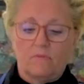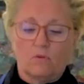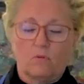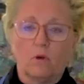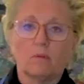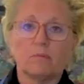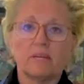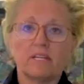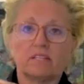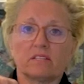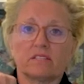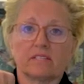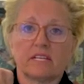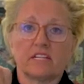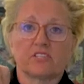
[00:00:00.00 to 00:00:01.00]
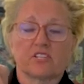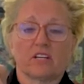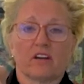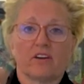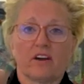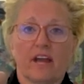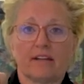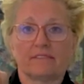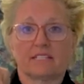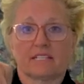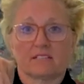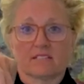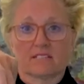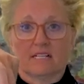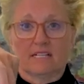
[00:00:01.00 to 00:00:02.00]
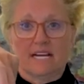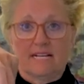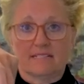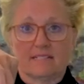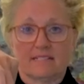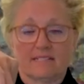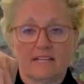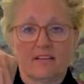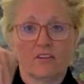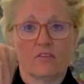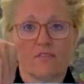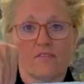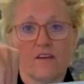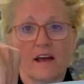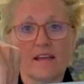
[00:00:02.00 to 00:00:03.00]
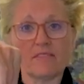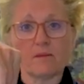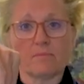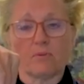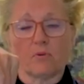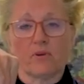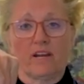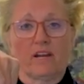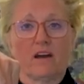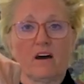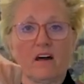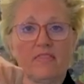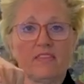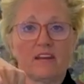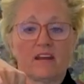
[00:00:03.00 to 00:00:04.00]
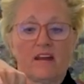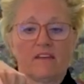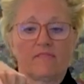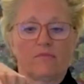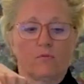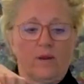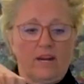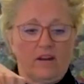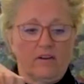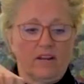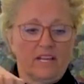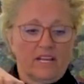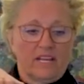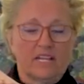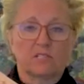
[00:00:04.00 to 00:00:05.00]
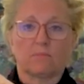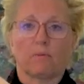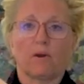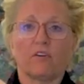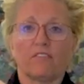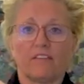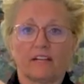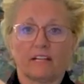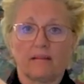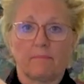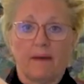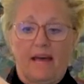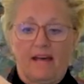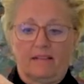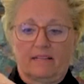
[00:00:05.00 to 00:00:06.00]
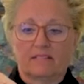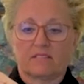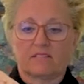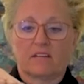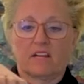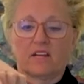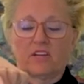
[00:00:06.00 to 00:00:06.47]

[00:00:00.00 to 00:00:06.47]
what we teach in our knife skills class is that you find the point on the knife where it's perfectly balanced.